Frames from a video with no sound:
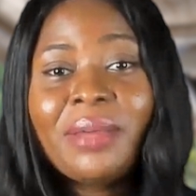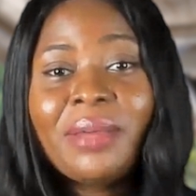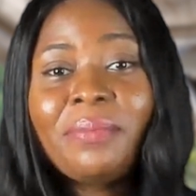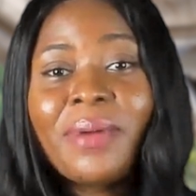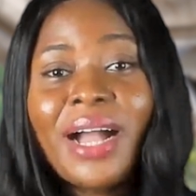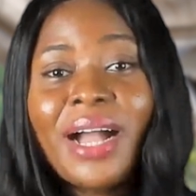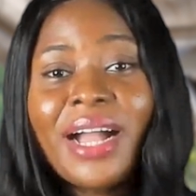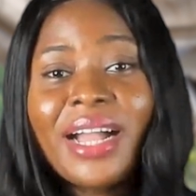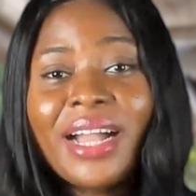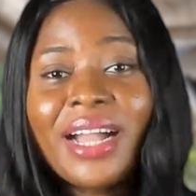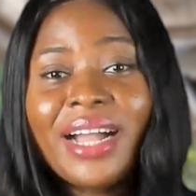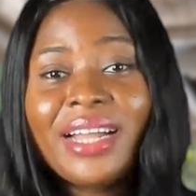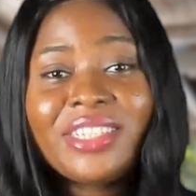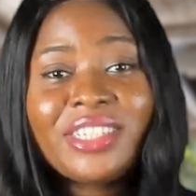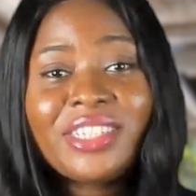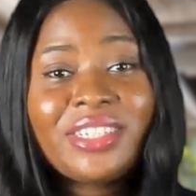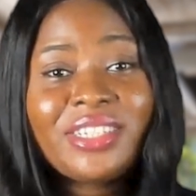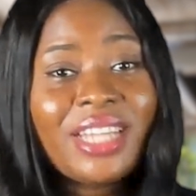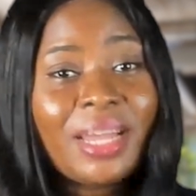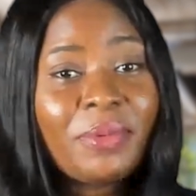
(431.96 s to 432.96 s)

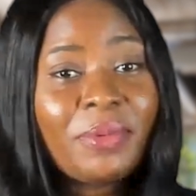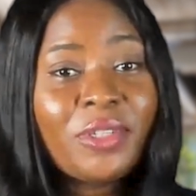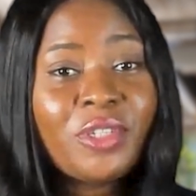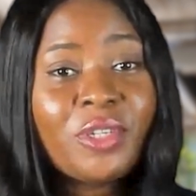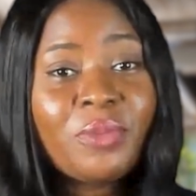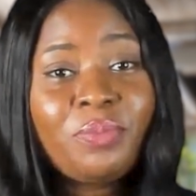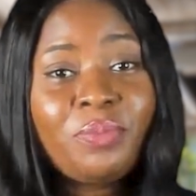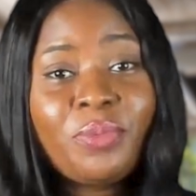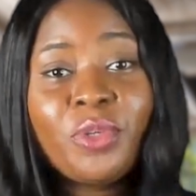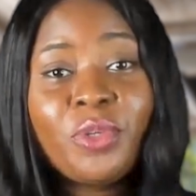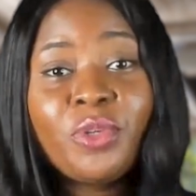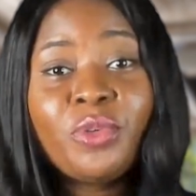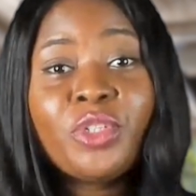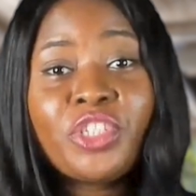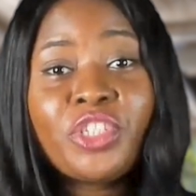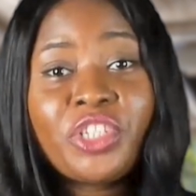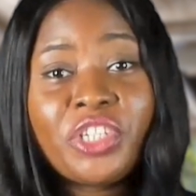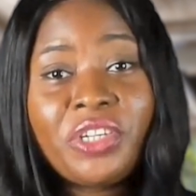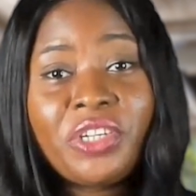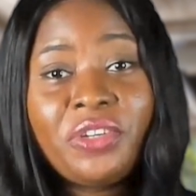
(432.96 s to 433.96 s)
Bakr, Deputy Bureau
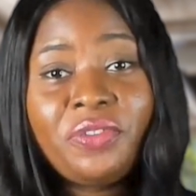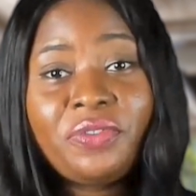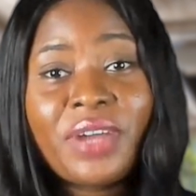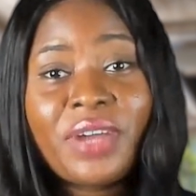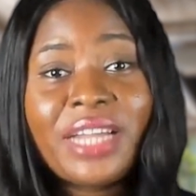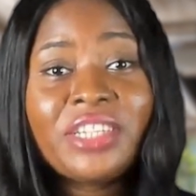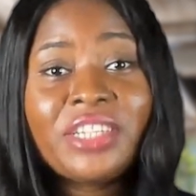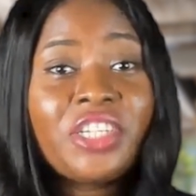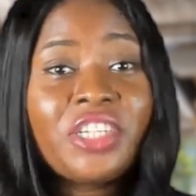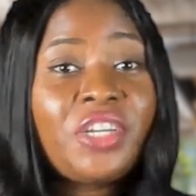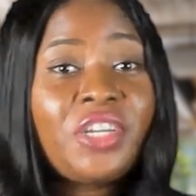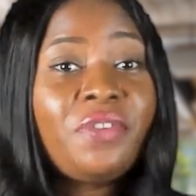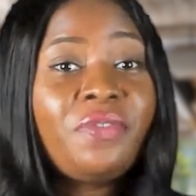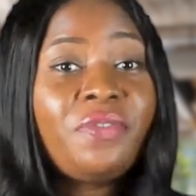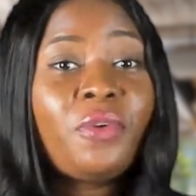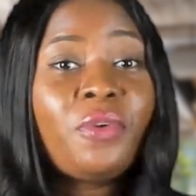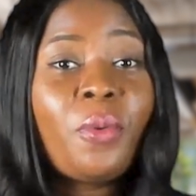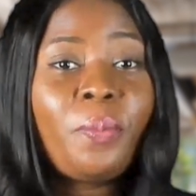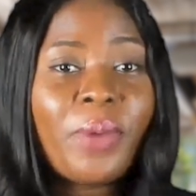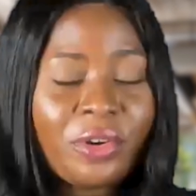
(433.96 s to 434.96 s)
Chief and Chief
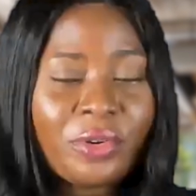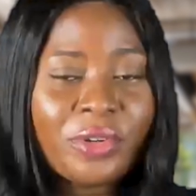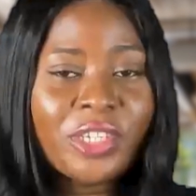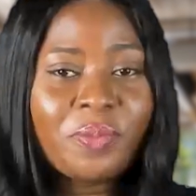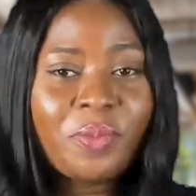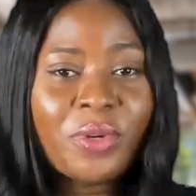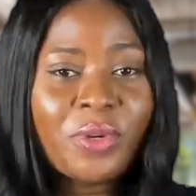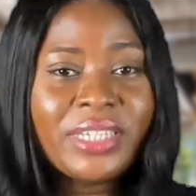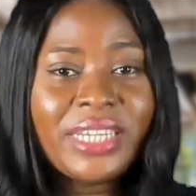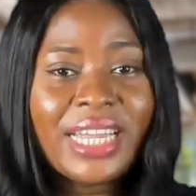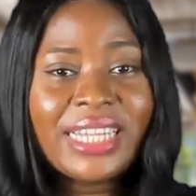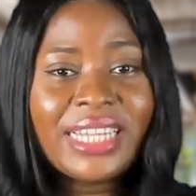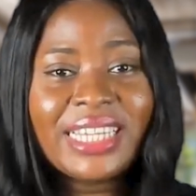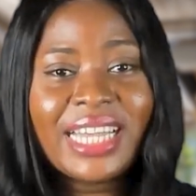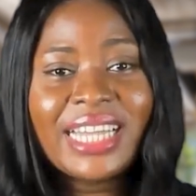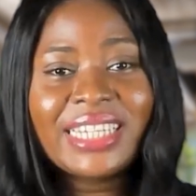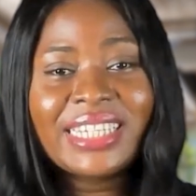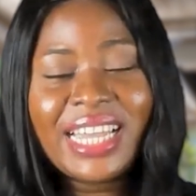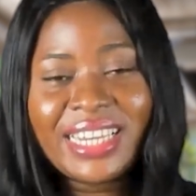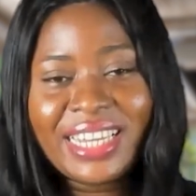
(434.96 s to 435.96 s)
OPEC
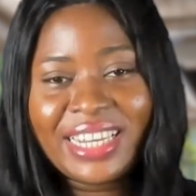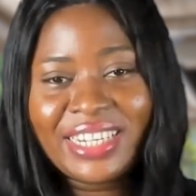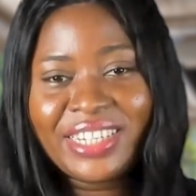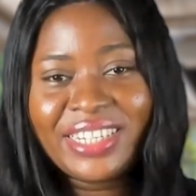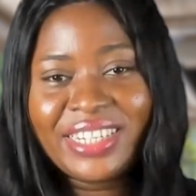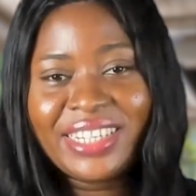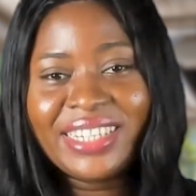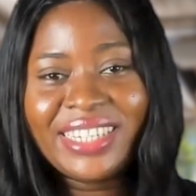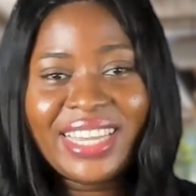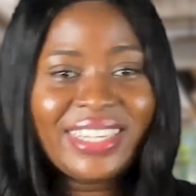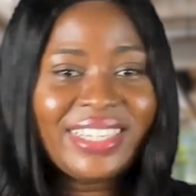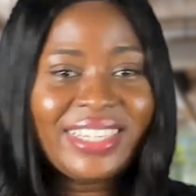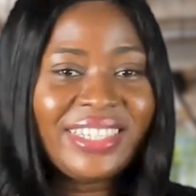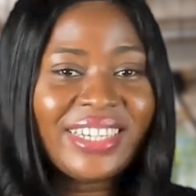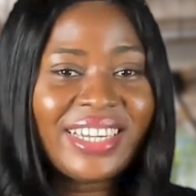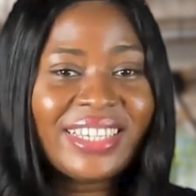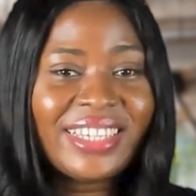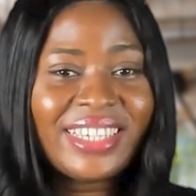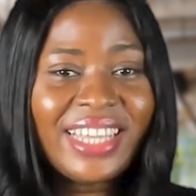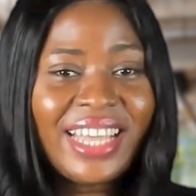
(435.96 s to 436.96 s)
Correspondent at Energy
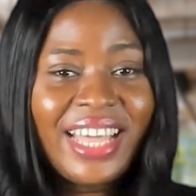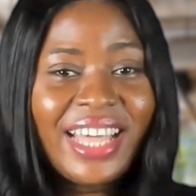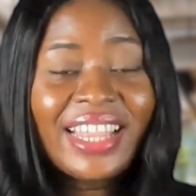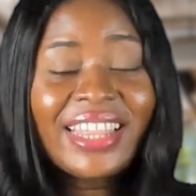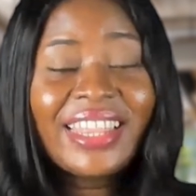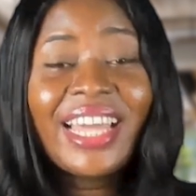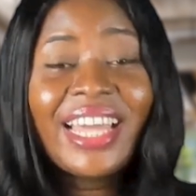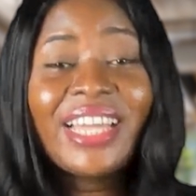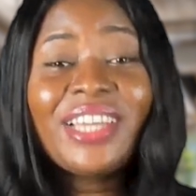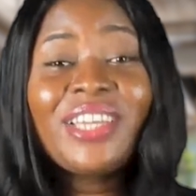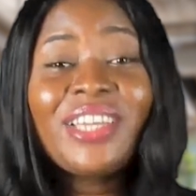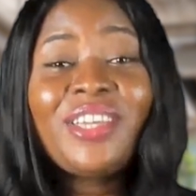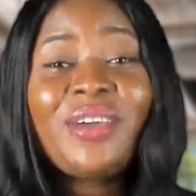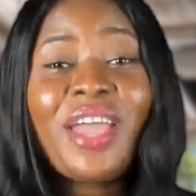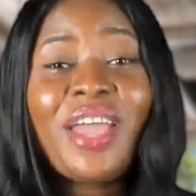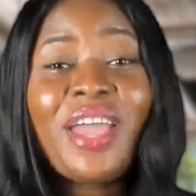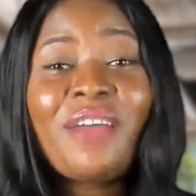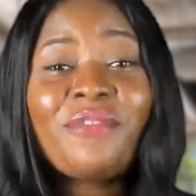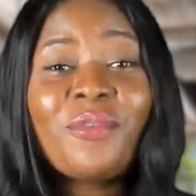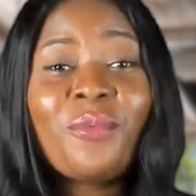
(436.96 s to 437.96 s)
Intelligence. Thank you,
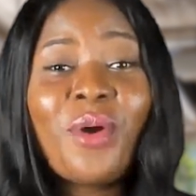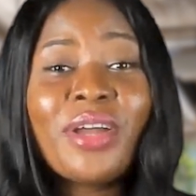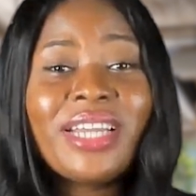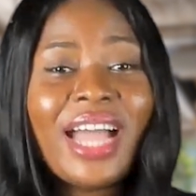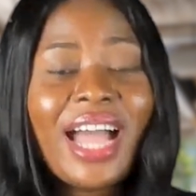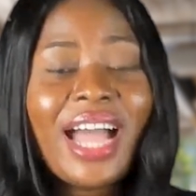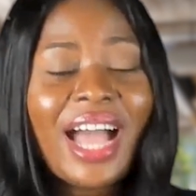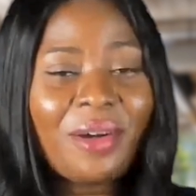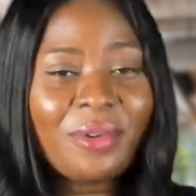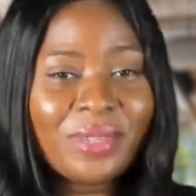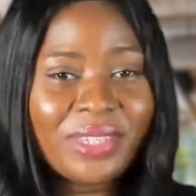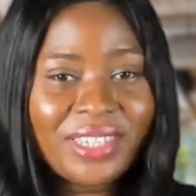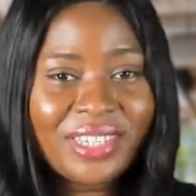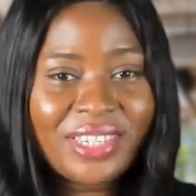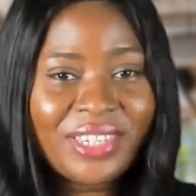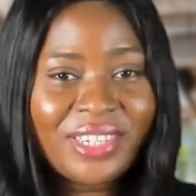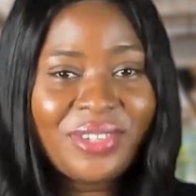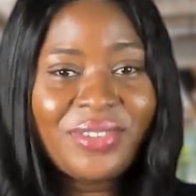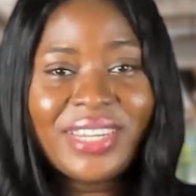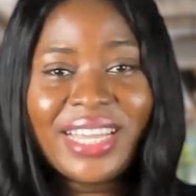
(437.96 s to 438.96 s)
everyone. I'll
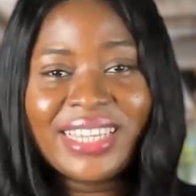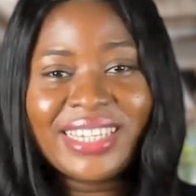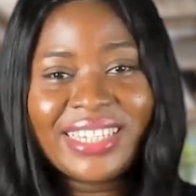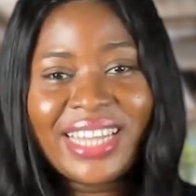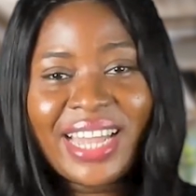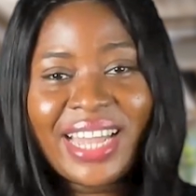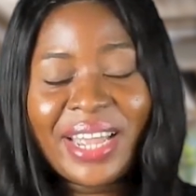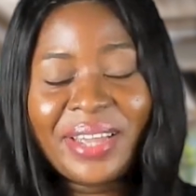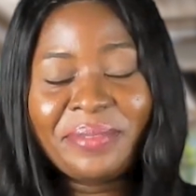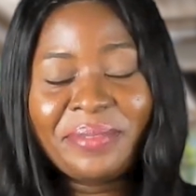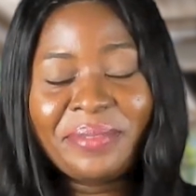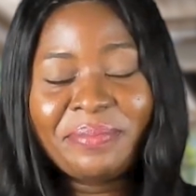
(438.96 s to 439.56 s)
see you next time.